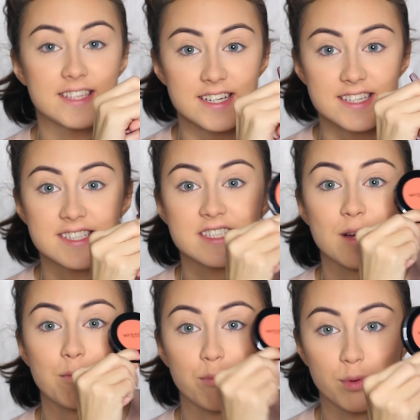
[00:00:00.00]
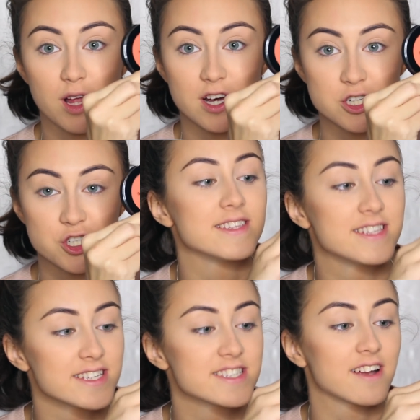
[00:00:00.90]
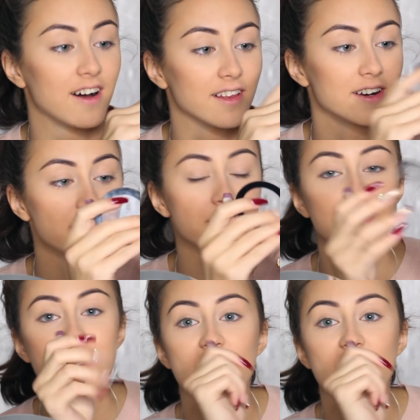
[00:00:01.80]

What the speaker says: This blush, this color,